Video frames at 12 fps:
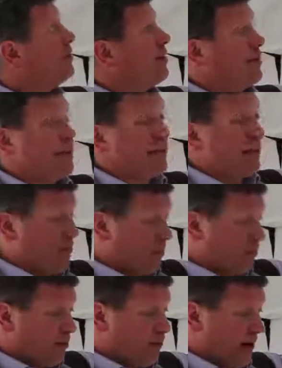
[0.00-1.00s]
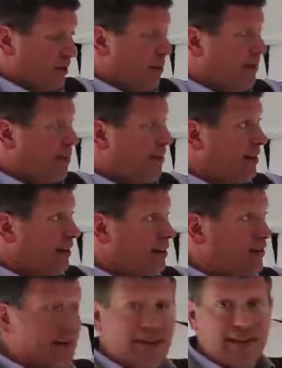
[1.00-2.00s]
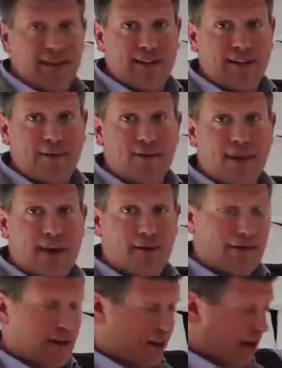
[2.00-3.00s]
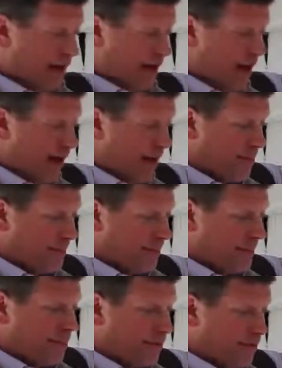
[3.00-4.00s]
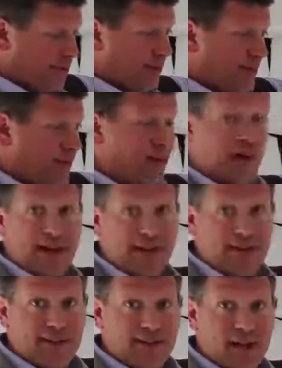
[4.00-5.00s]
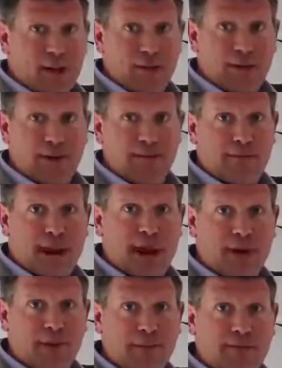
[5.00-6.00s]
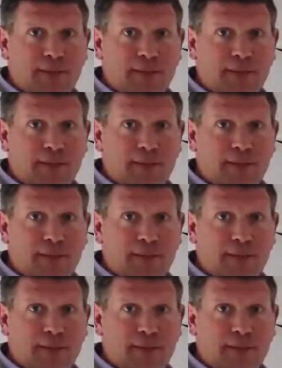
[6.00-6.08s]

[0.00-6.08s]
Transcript: chimney breast, we would recommend that it is vented, however presumably the fireplace is open below.